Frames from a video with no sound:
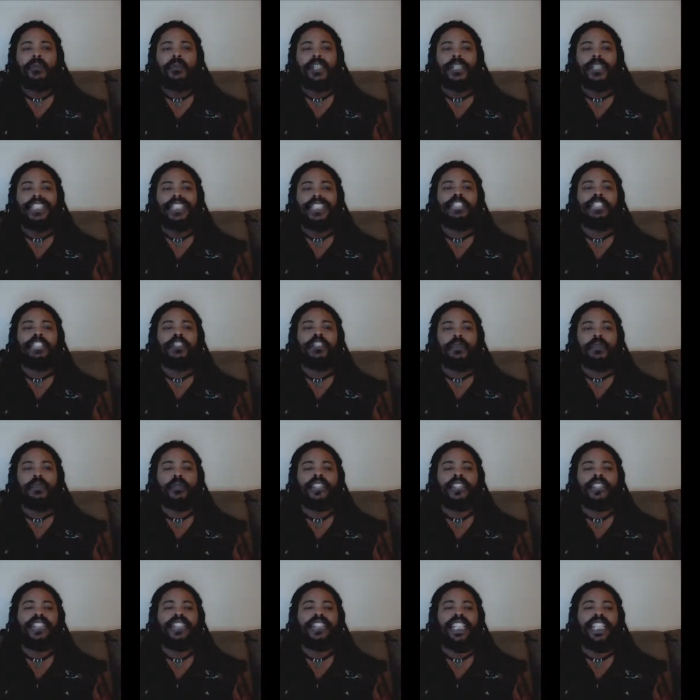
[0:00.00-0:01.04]

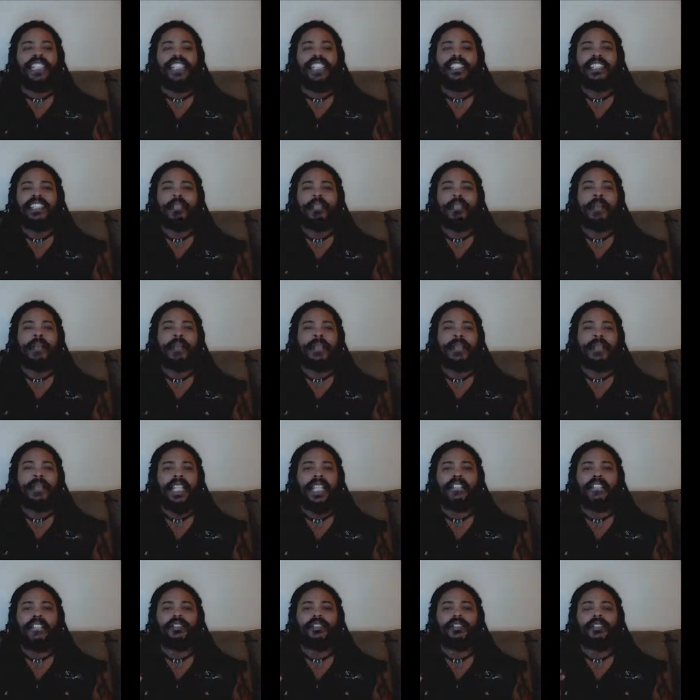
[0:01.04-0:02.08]
religion was seen as an
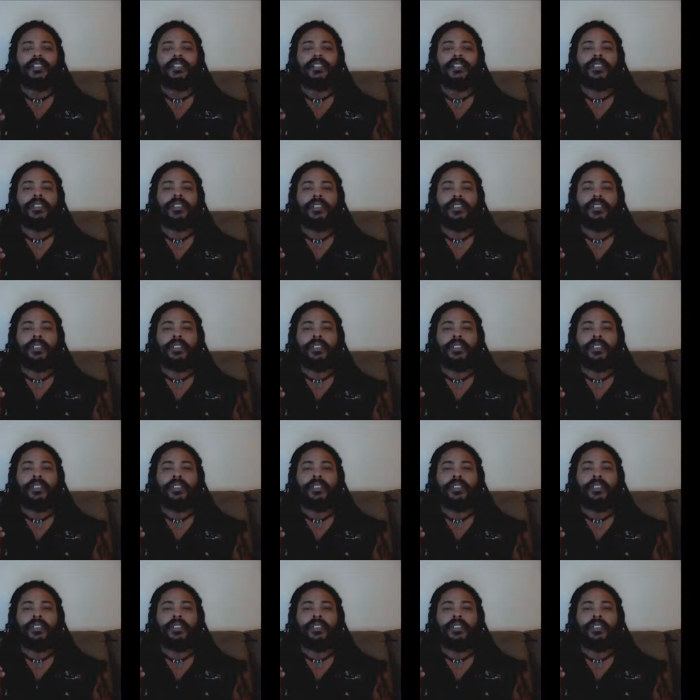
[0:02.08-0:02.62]
abomination.